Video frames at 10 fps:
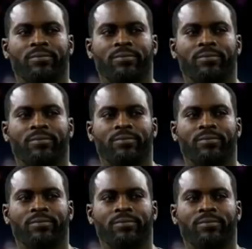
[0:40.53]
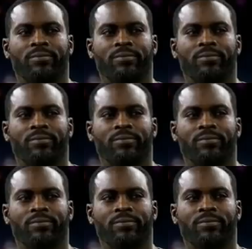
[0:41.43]

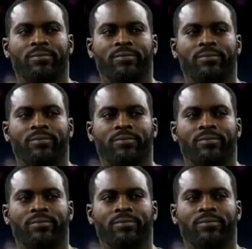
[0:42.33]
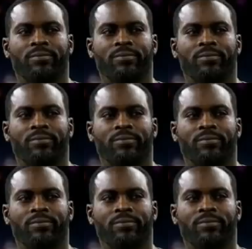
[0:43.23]

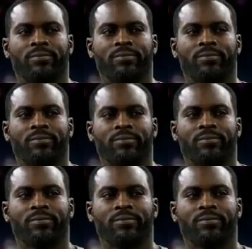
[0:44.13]
(not speaking)